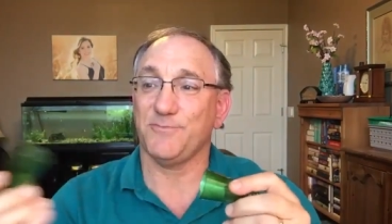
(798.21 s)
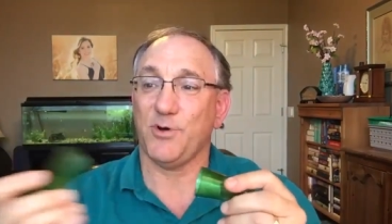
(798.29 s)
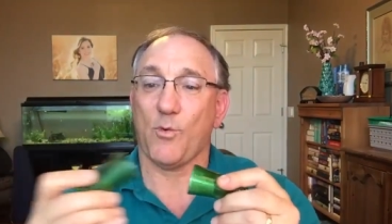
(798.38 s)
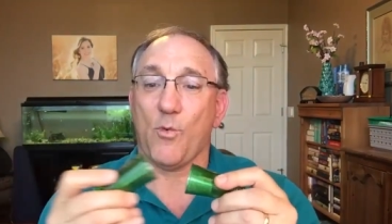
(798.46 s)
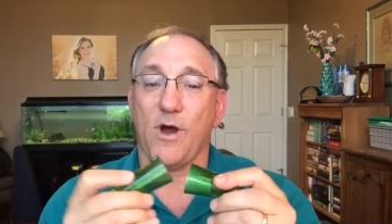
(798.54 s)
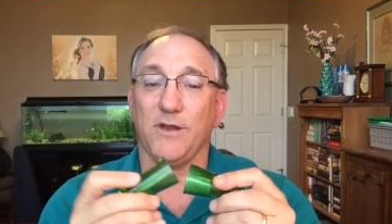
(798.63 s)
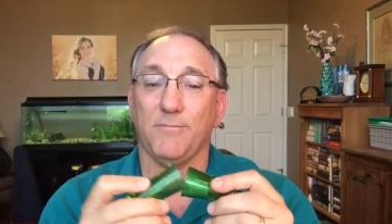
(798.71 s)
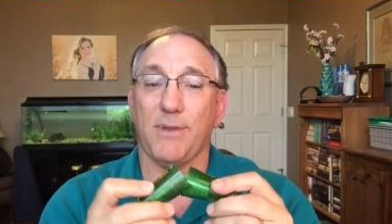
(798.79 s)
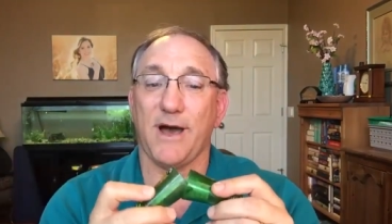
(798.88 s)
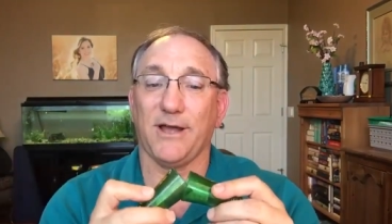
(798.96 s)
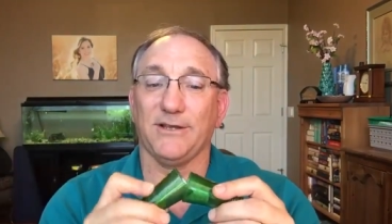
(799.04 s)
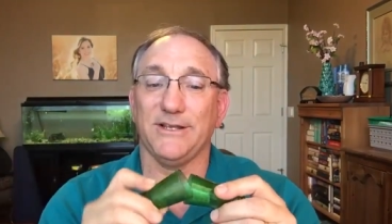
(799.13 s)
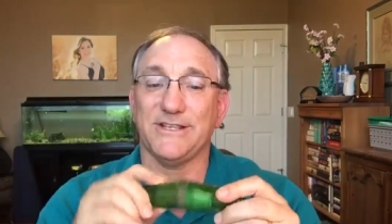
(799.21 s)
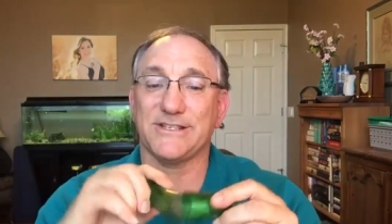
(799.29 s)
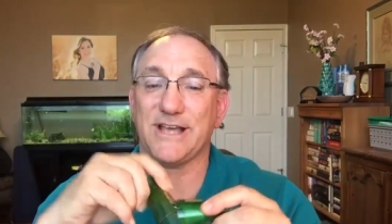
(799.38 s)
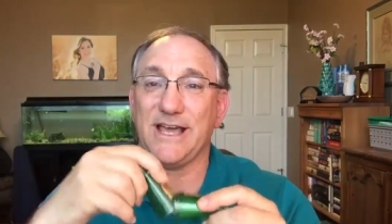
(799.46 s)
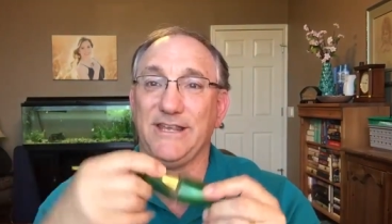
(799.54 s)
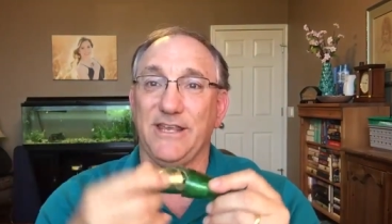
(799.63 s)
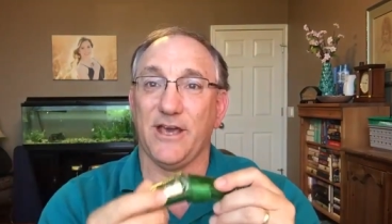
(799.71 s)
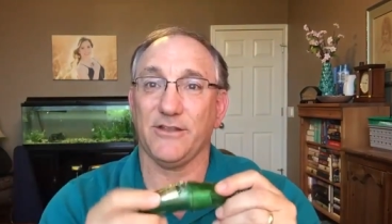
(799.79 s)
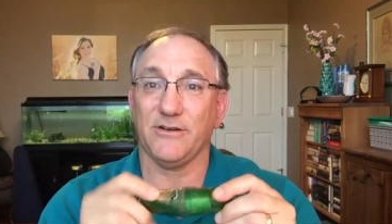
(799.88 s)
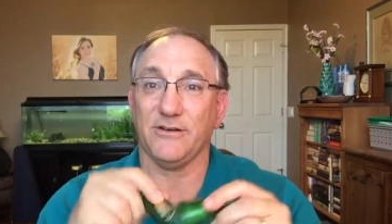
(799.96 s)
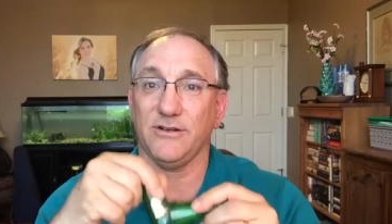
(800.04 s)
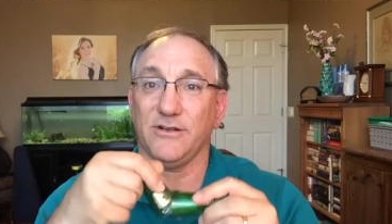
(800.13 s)
Put one bottle inside the
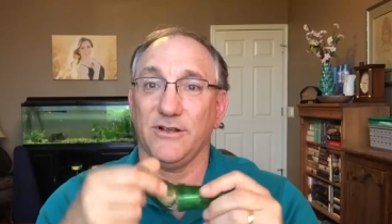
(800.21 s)
other.